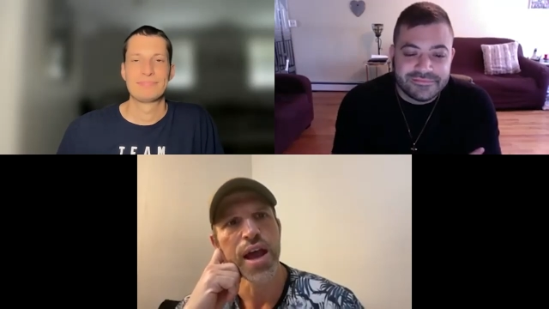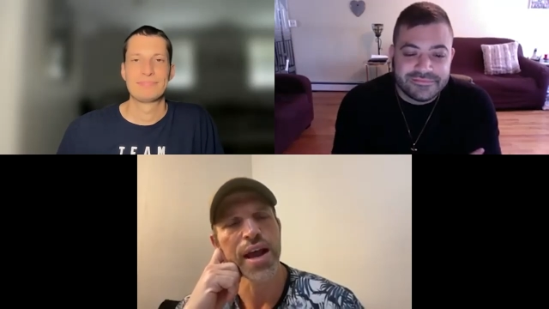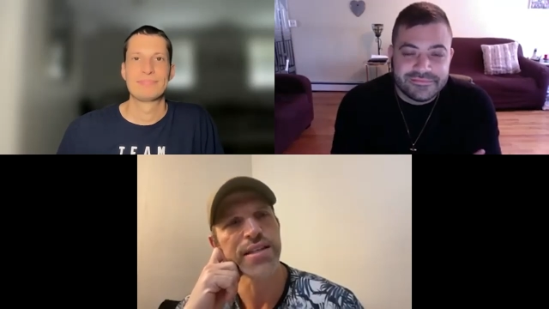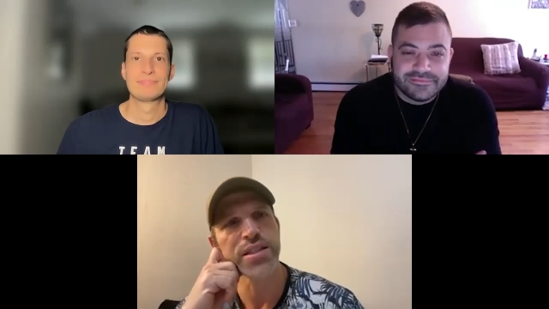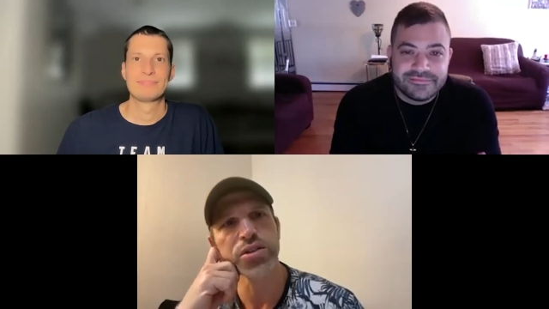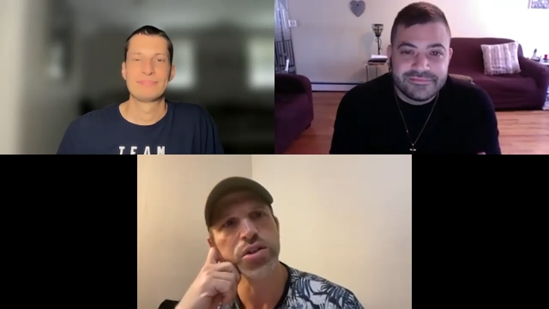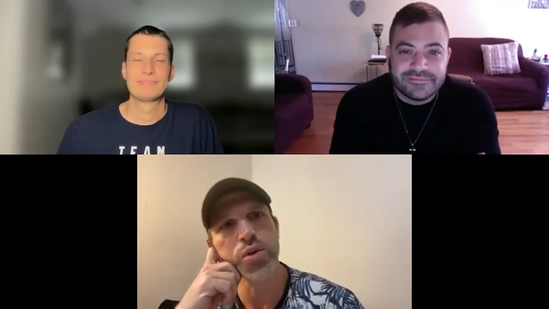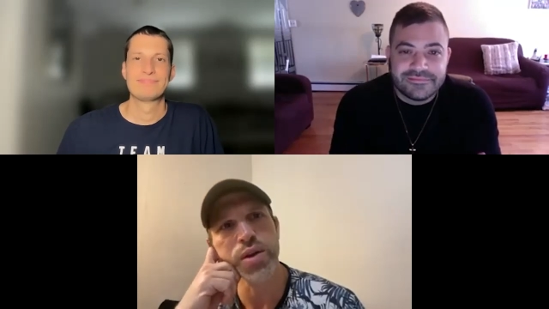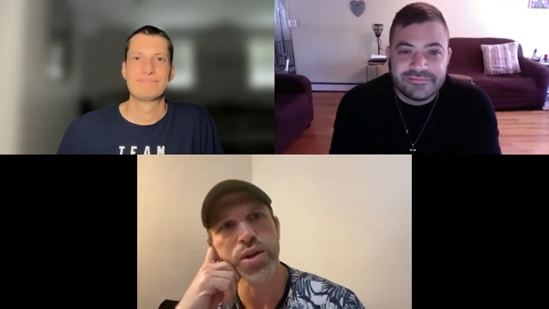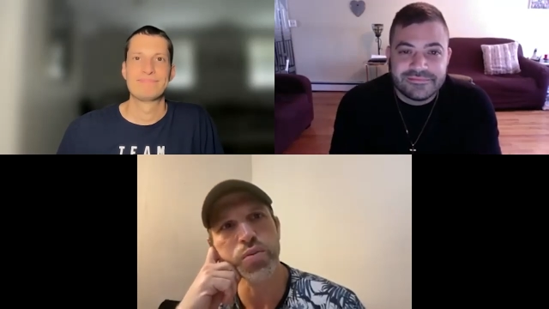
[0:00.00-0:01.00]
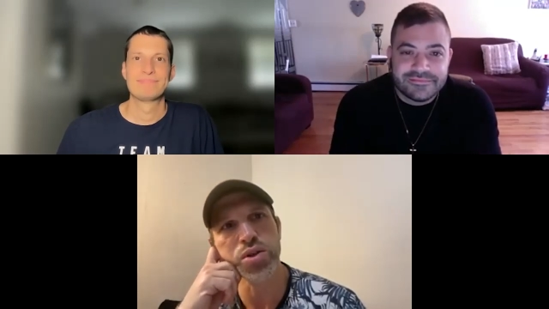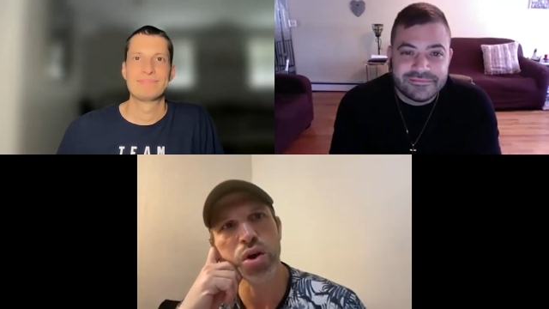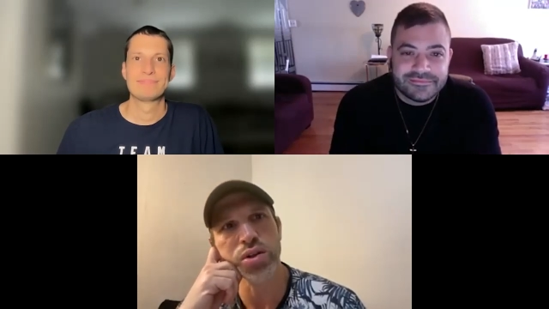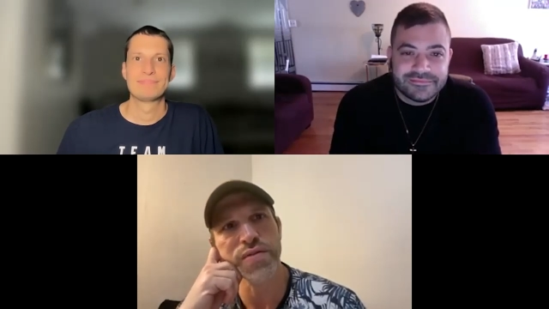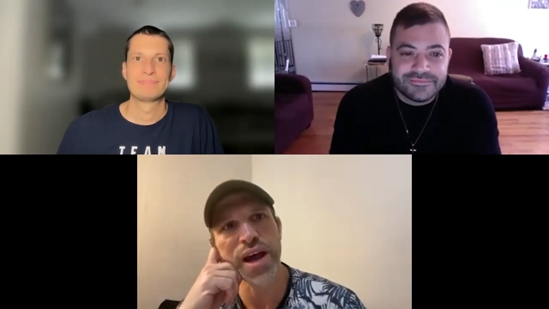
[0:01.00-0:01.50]
Speaker 1: And I still don't know what the
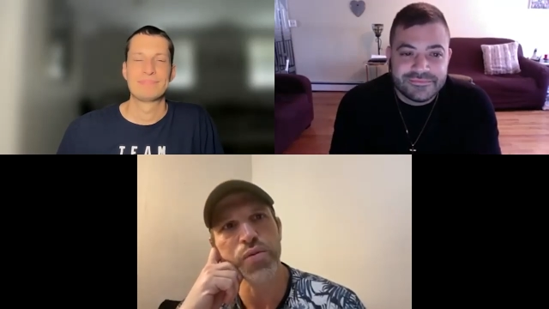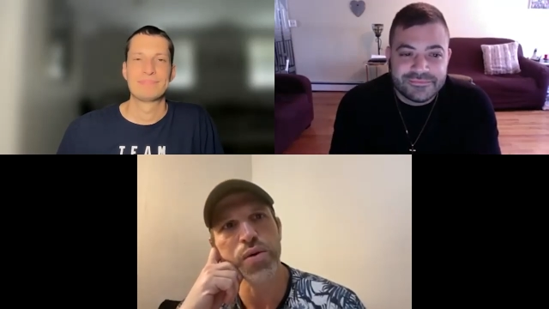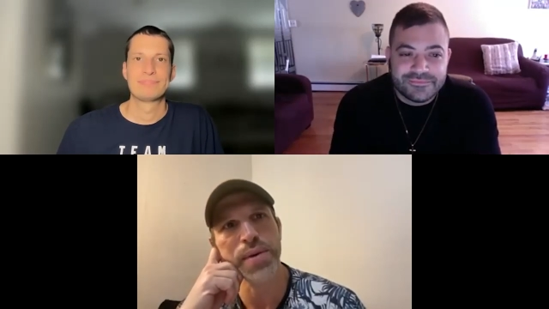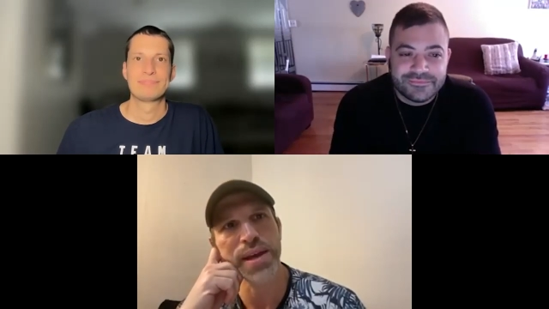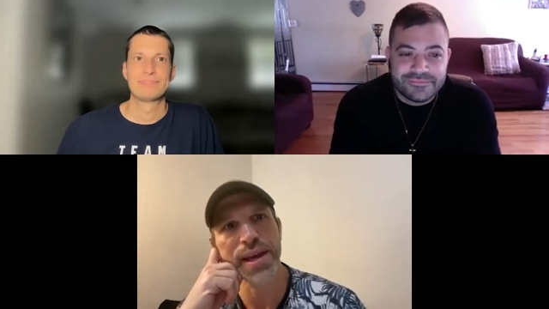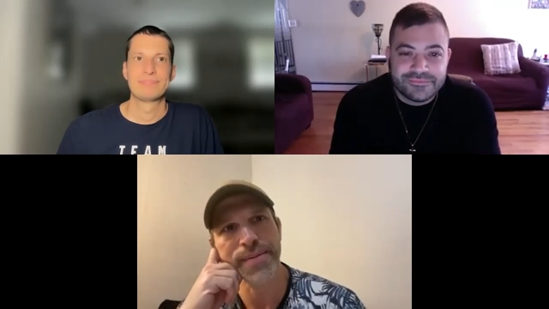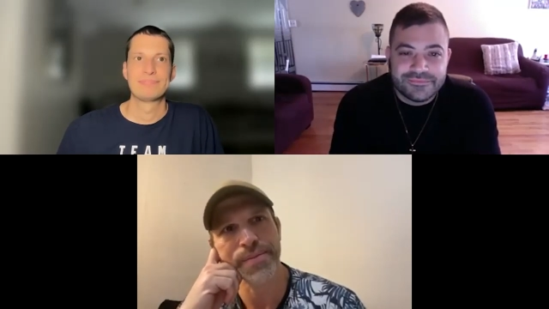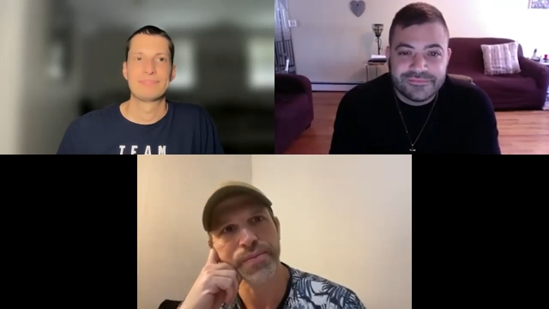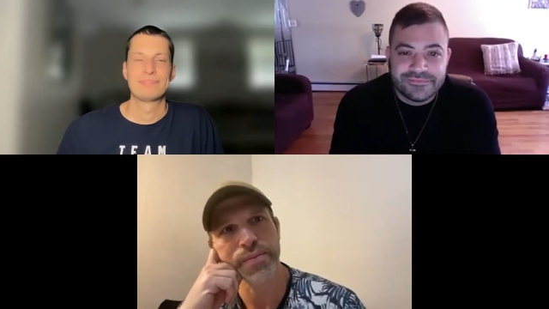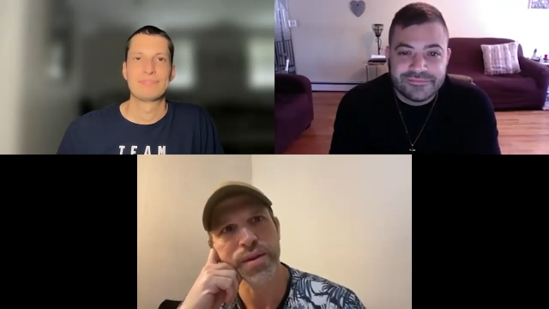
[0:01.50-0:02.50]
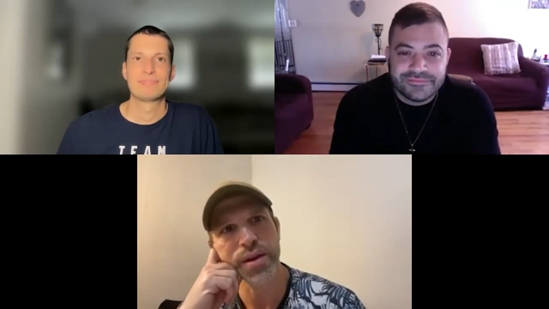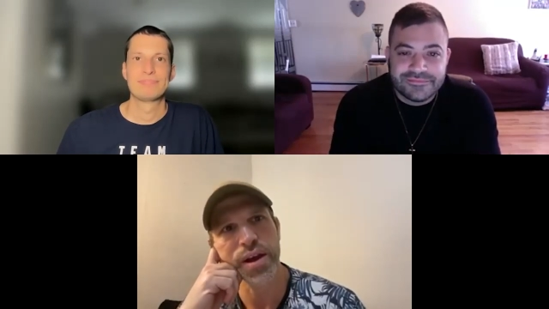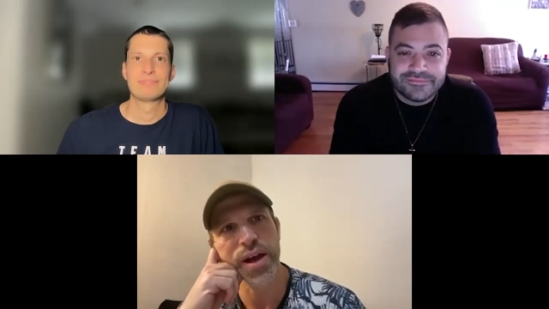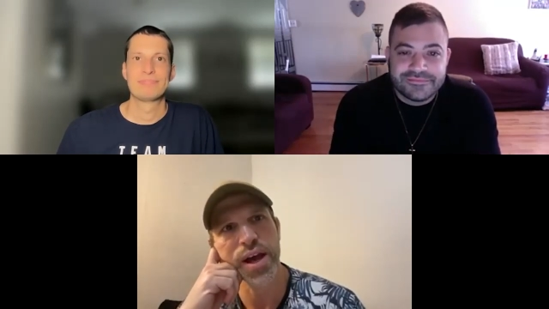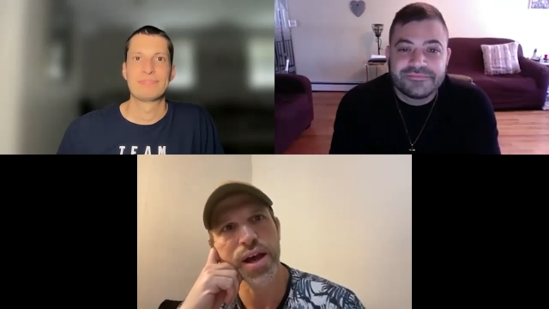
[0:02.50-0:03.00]
result of that will be.
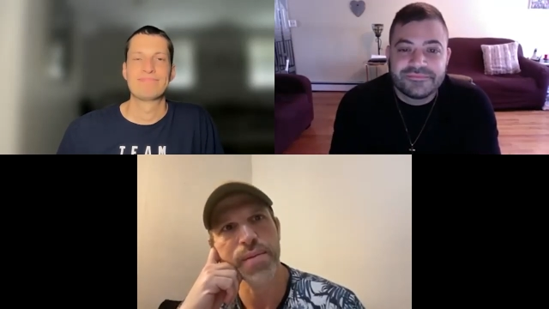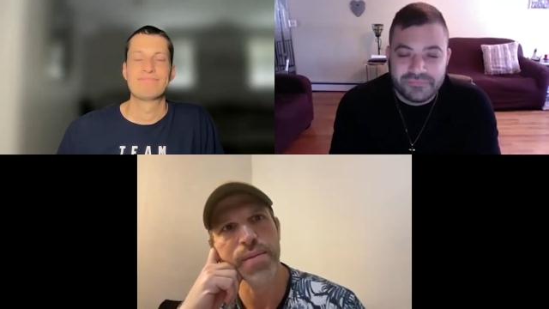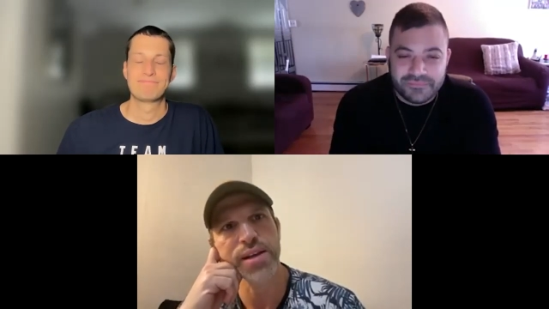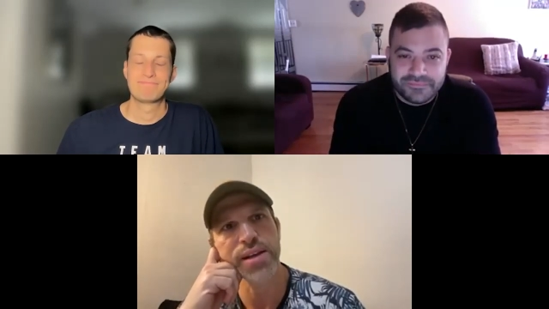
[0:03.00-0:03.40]
I